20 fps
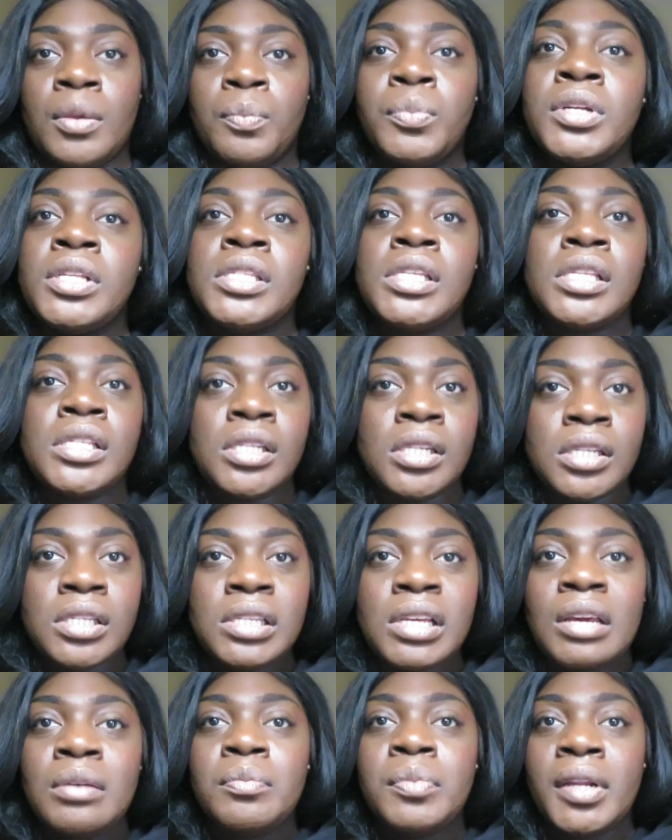puts us in the
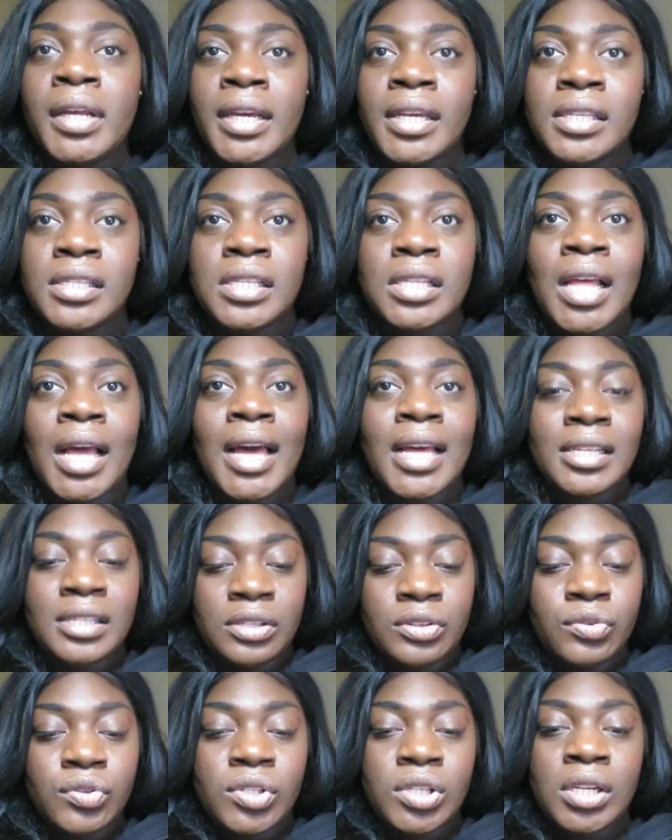same place, like, I
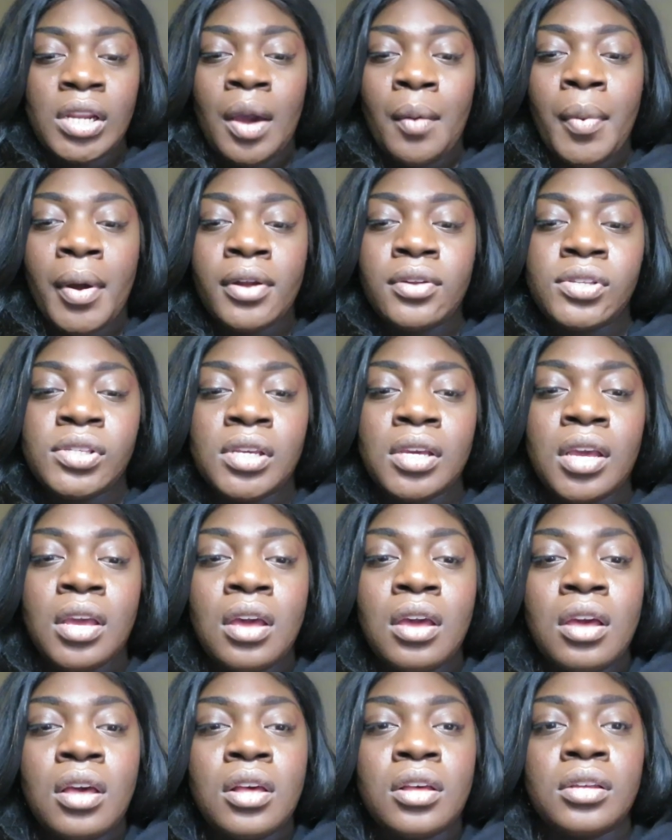still see that person,
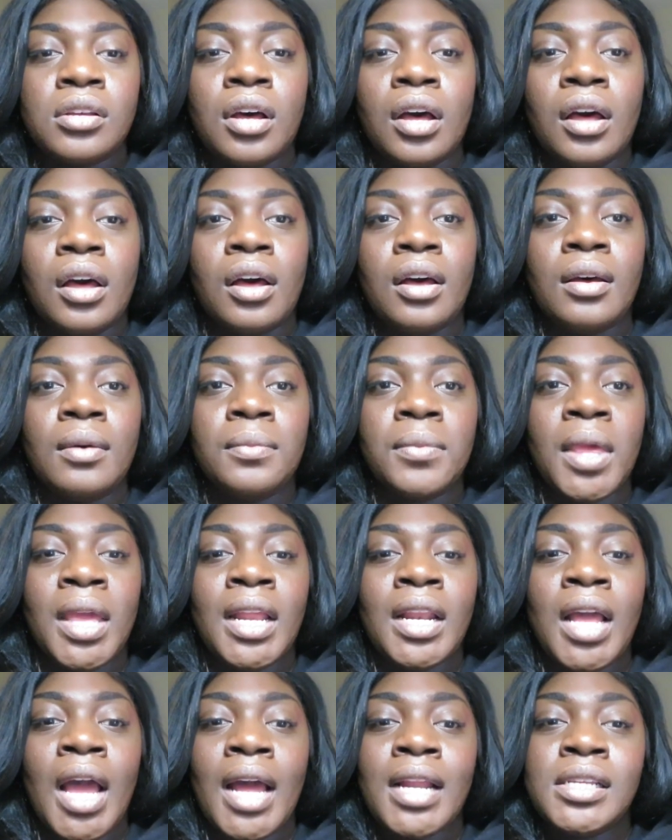
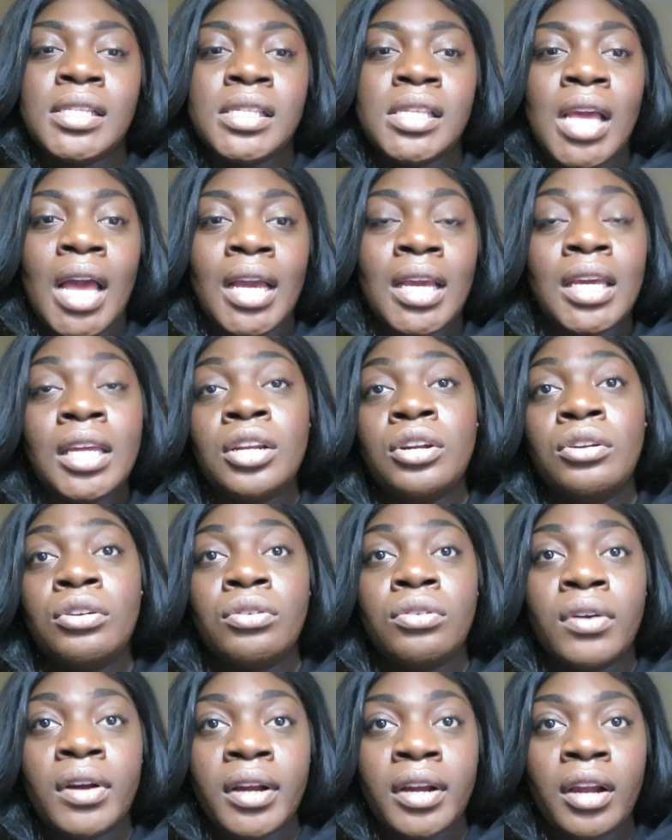and honestly, I get a
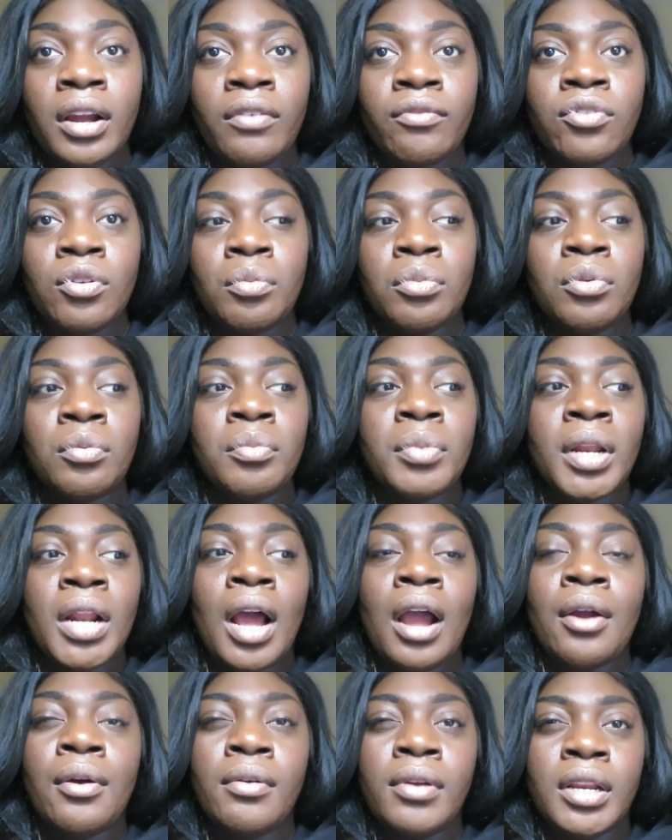little uncomfortable, but
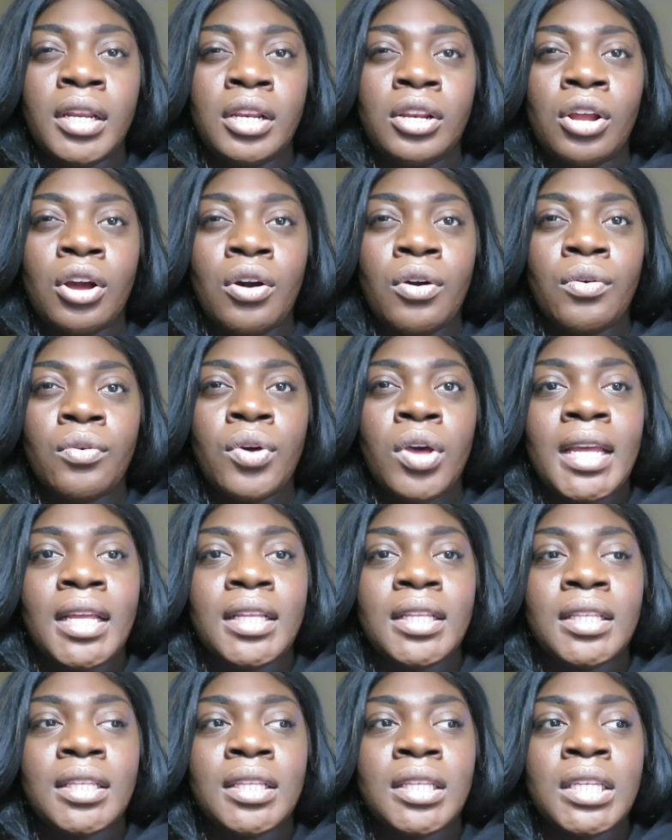I already know
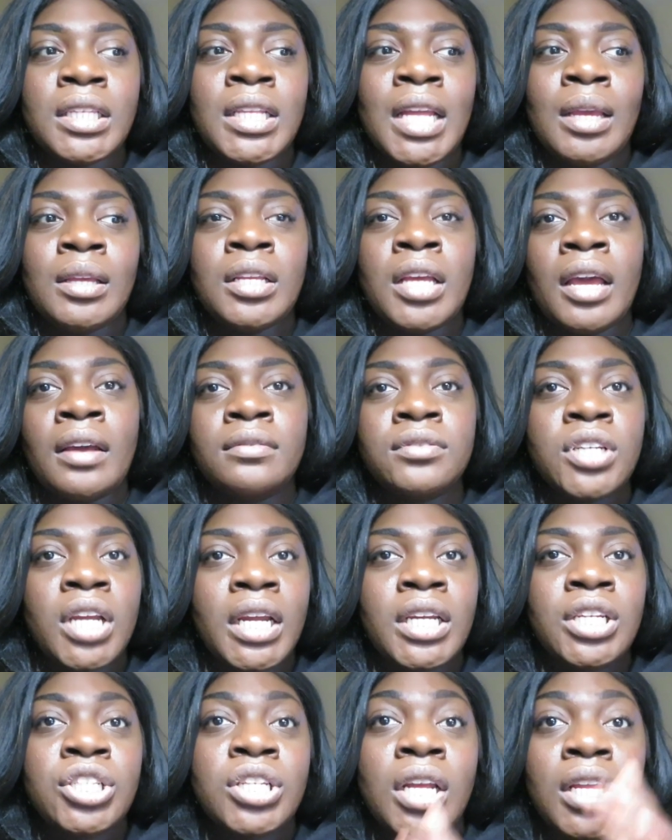they have
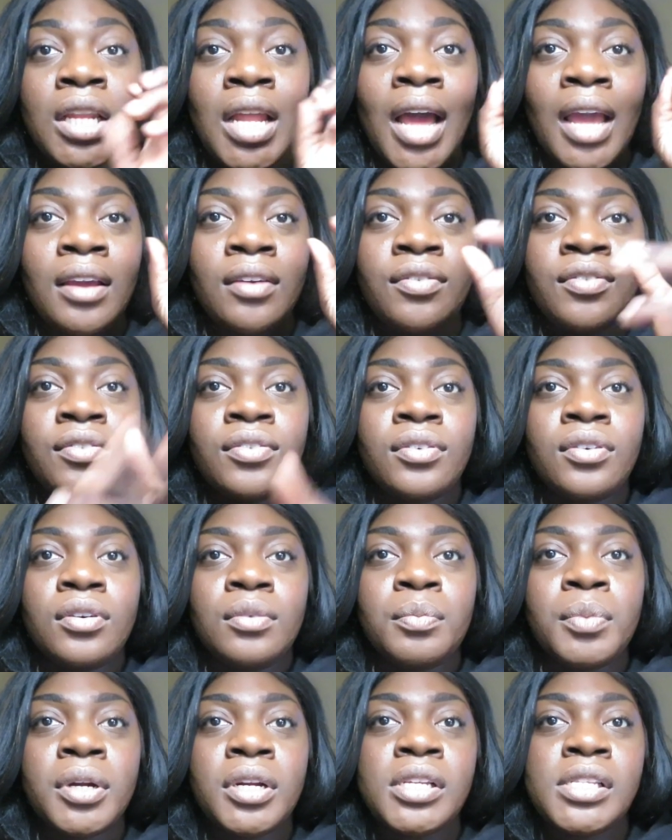changed their life
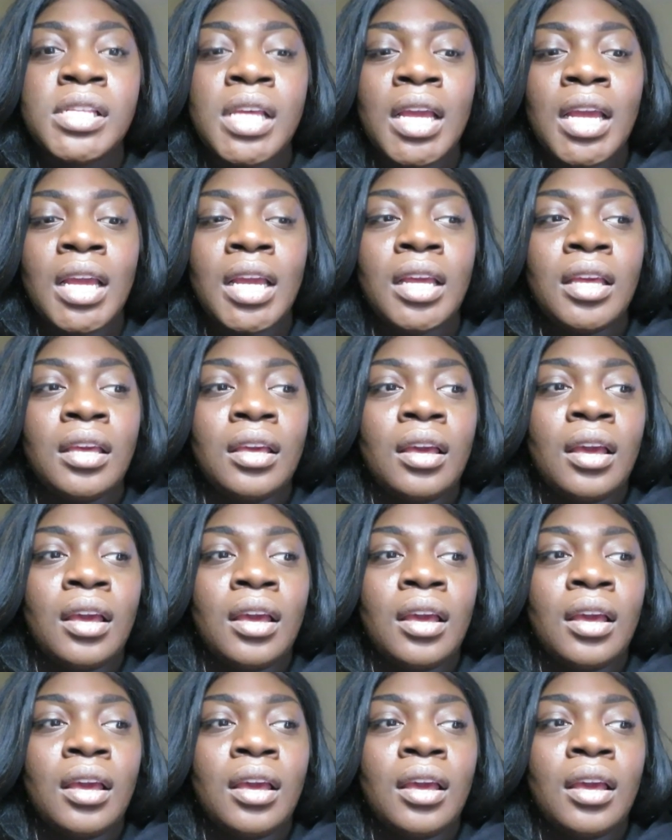per se.